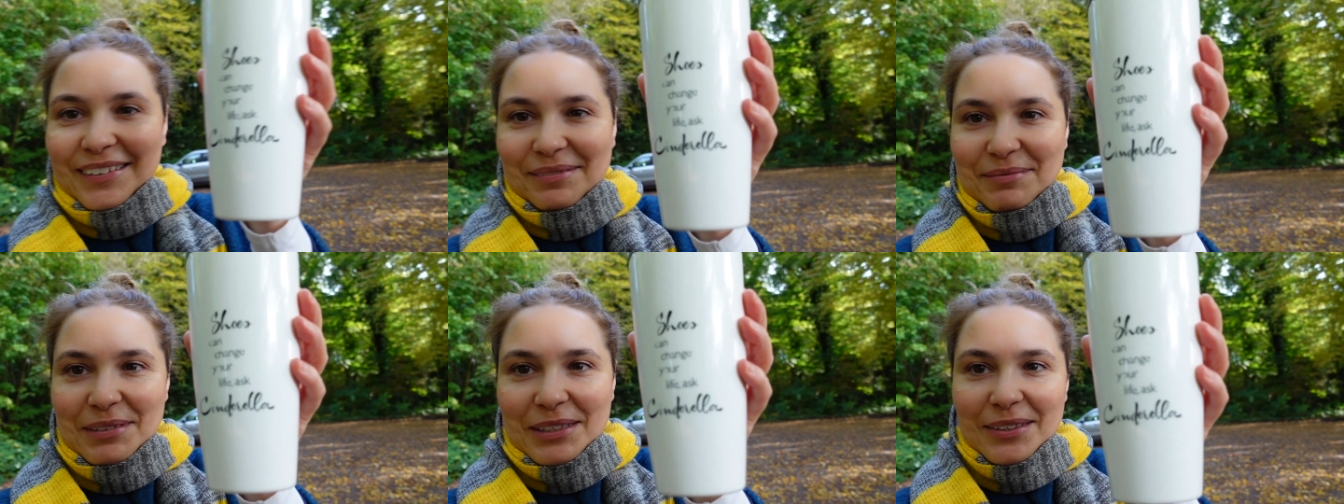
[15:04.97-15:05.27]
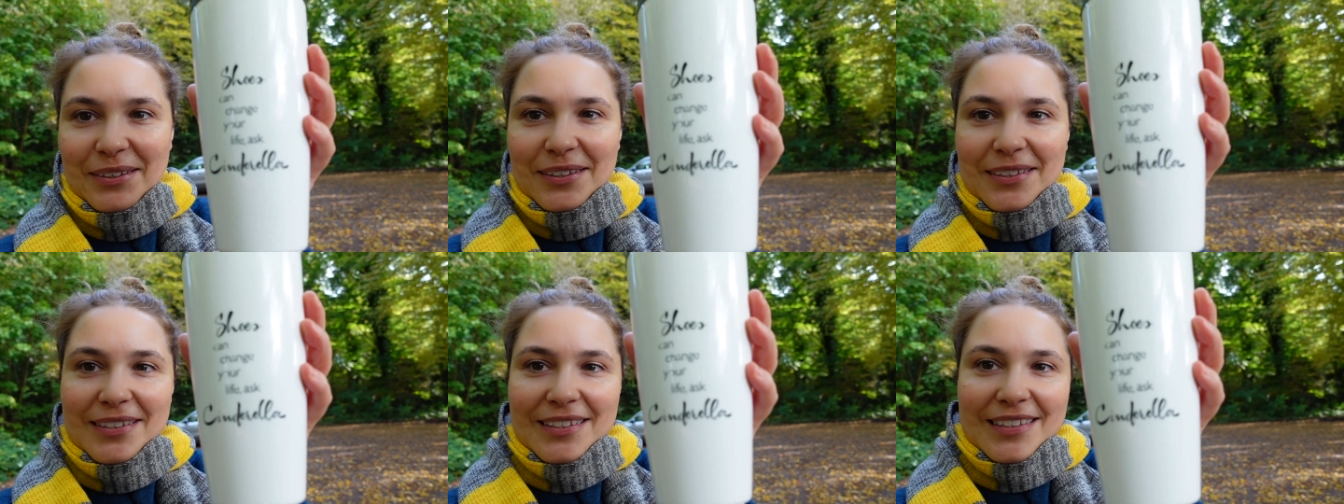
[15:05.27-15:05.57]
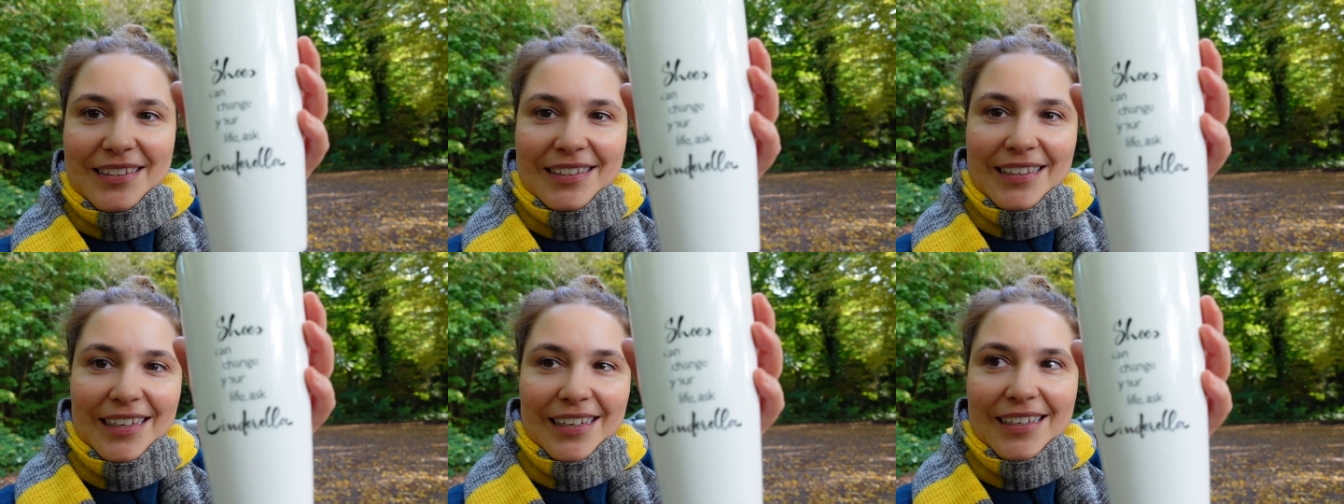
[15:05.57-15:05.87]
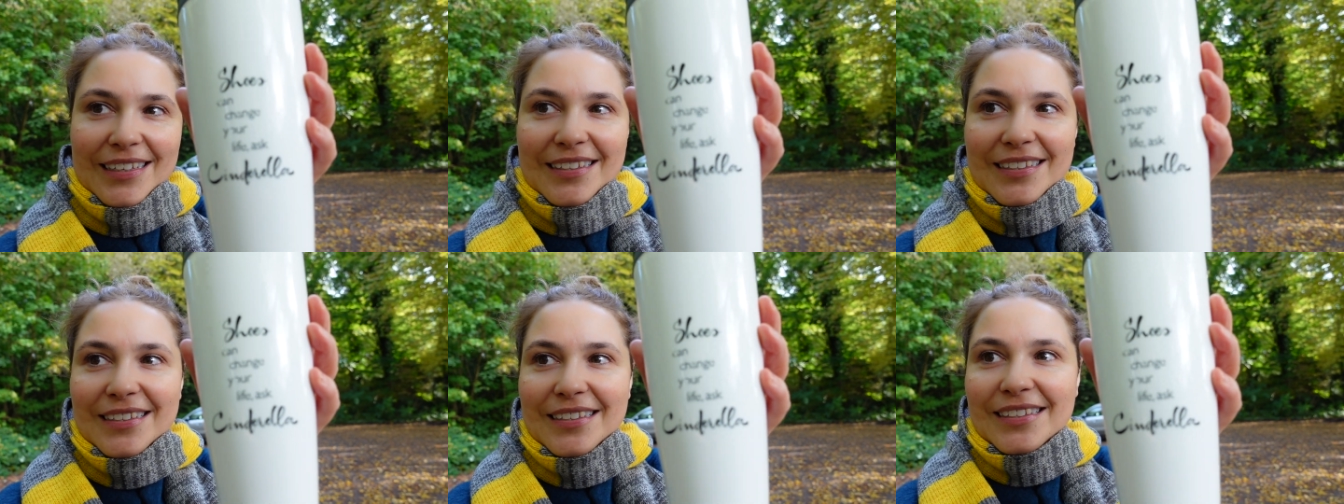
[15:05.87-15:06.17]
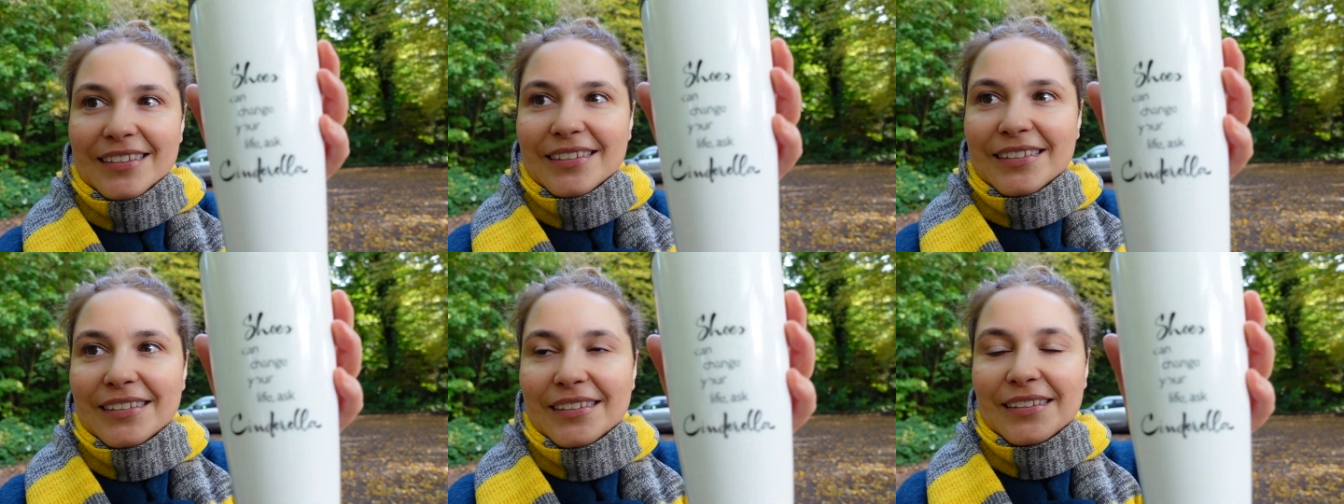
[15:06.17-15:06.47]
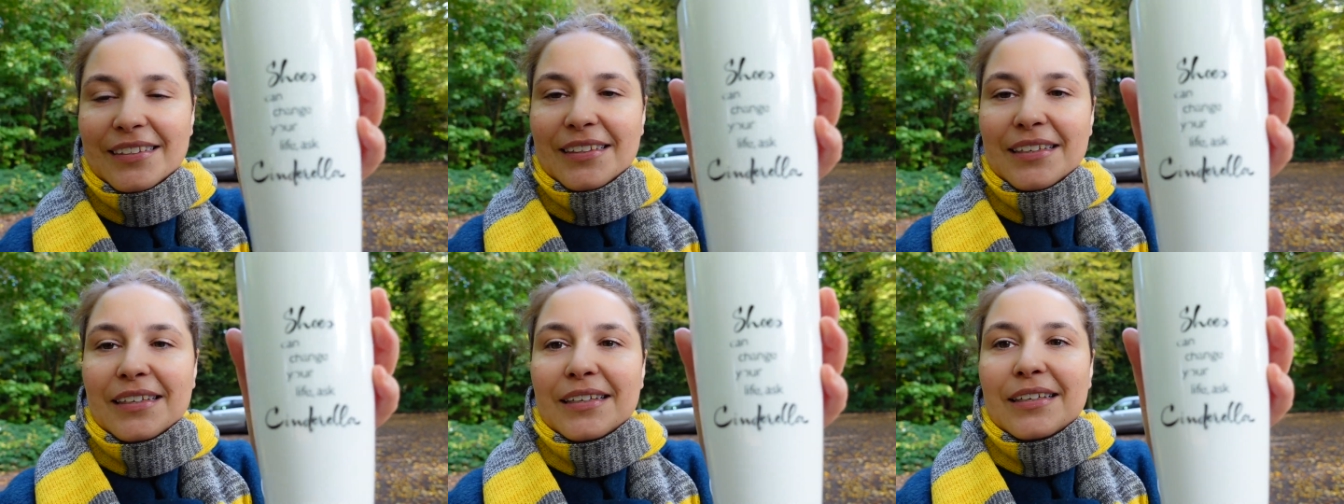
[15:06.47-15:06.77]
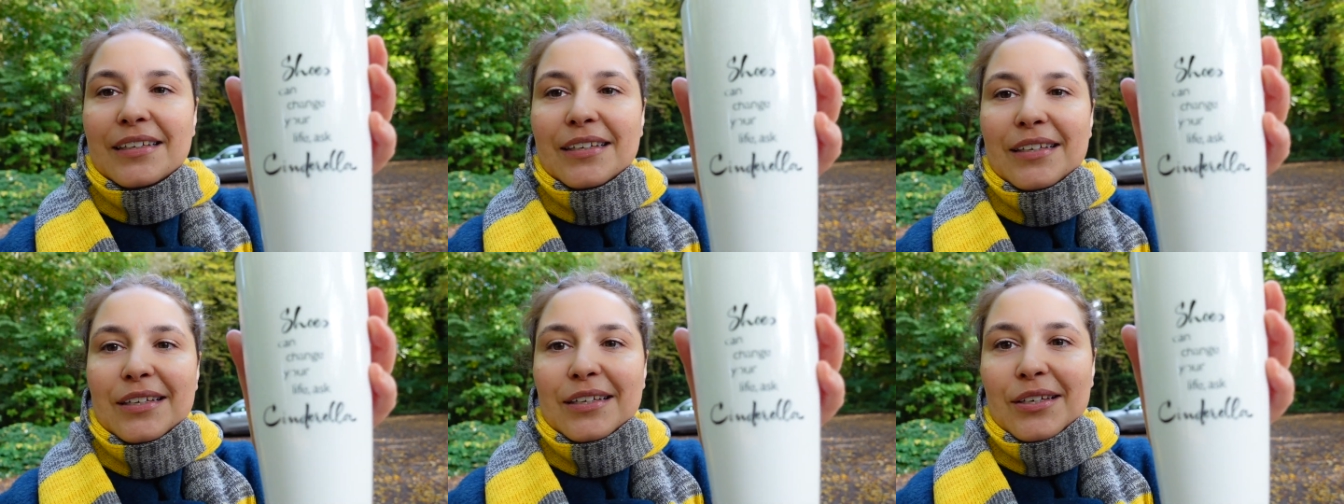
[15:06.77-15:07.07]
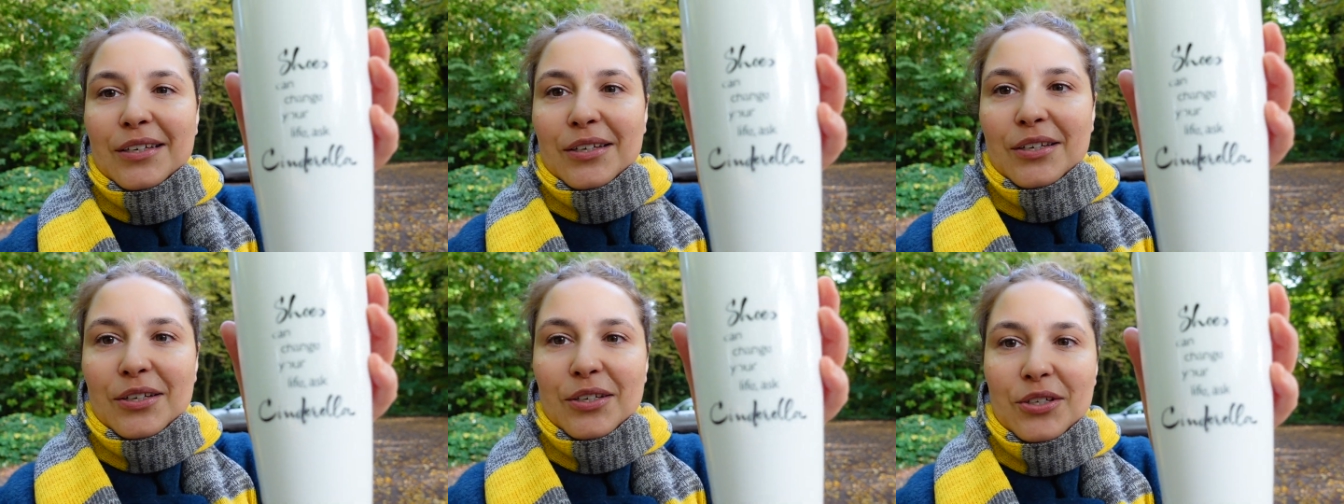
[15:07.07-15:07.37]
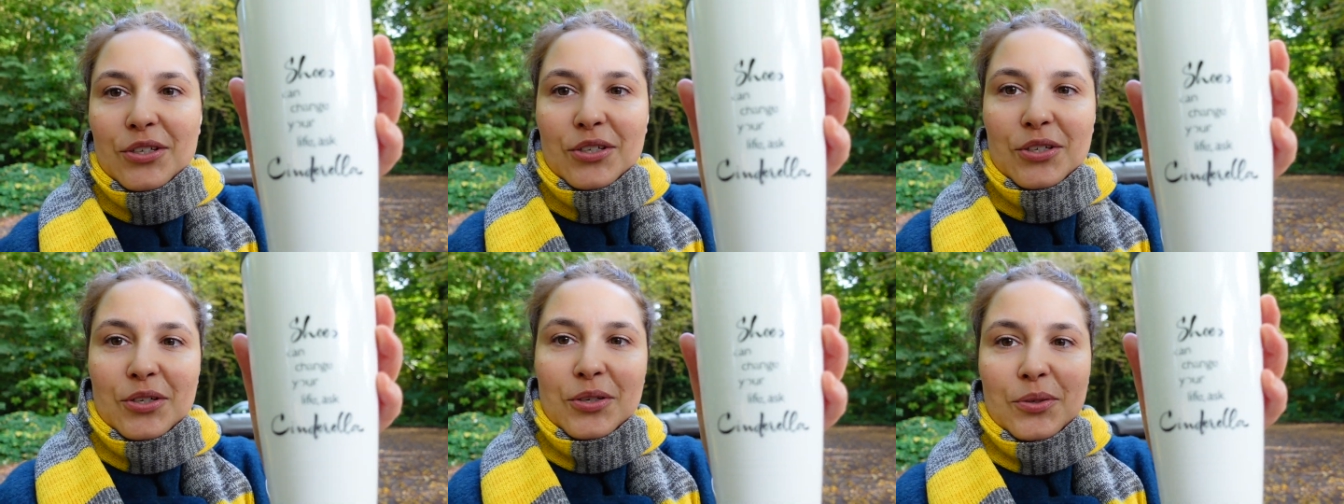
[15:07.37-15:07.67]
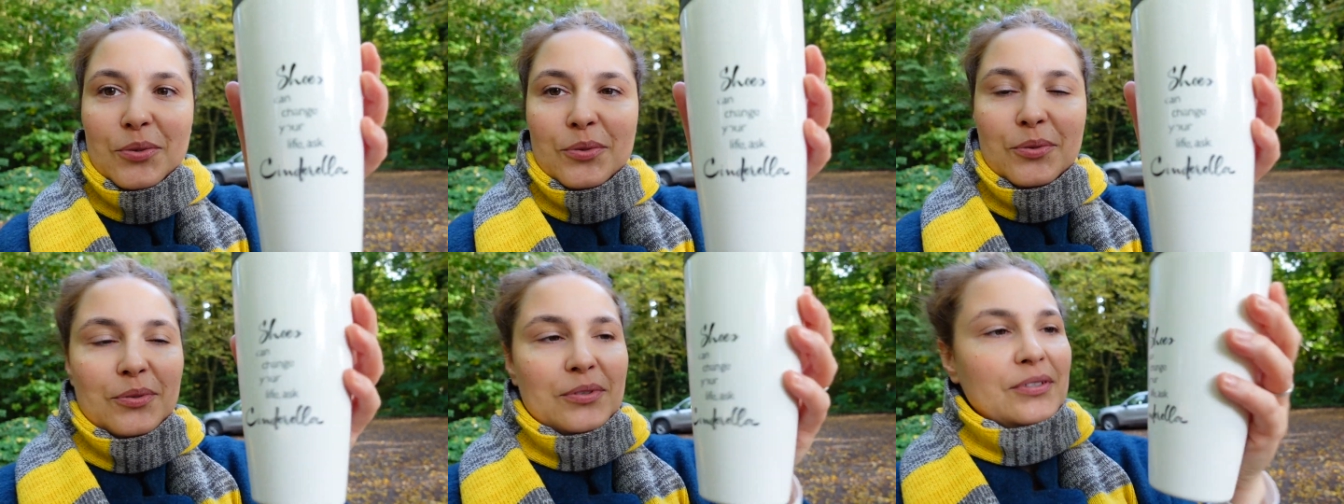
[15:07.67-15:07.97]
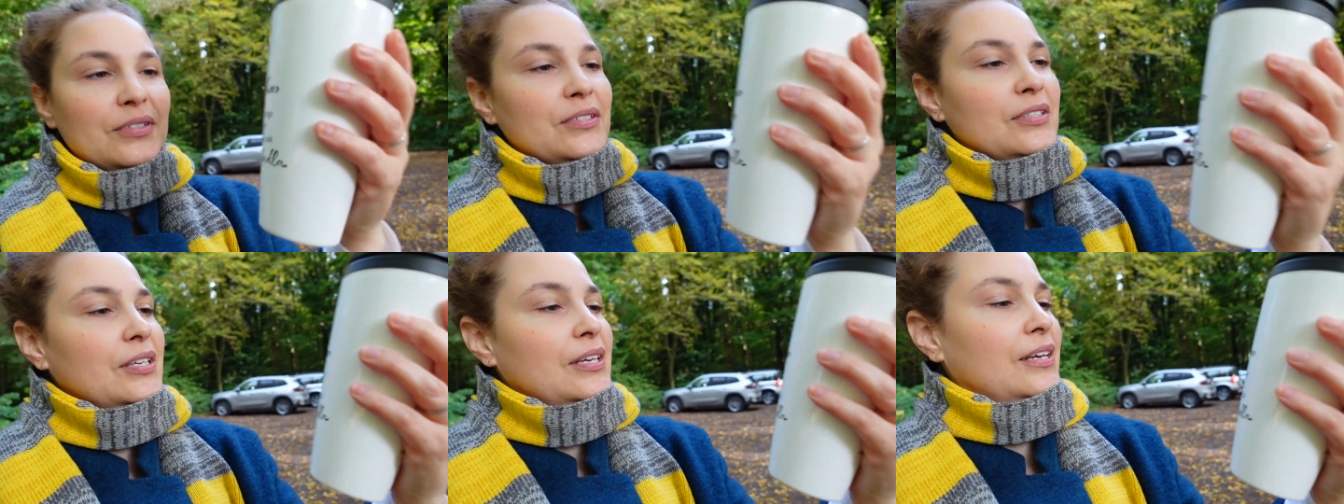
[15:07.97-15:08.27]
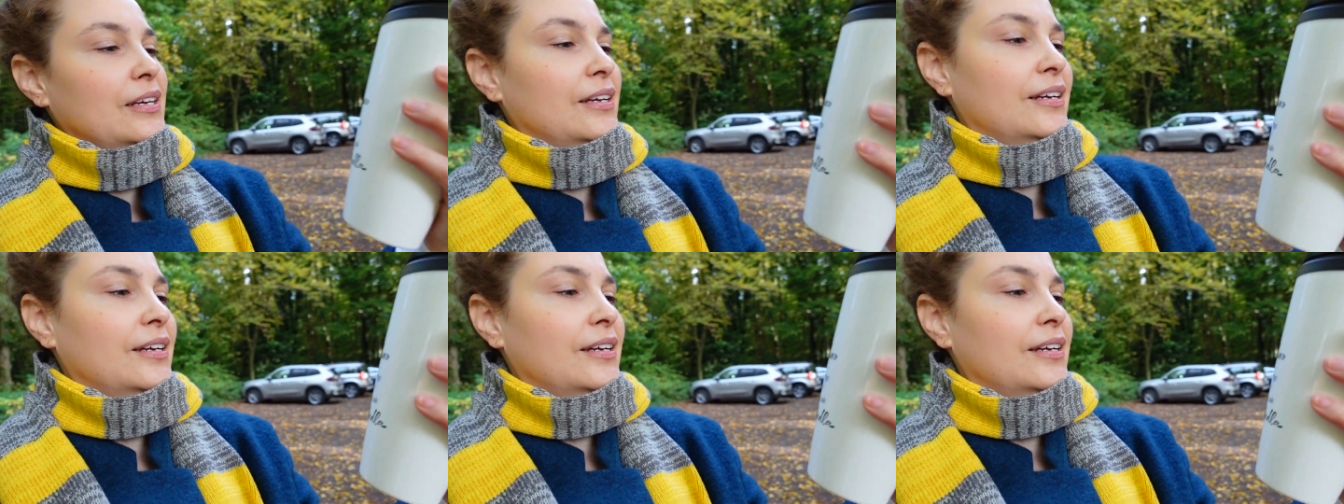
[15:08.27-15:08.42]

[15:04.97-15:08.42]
it because it says, "Shoes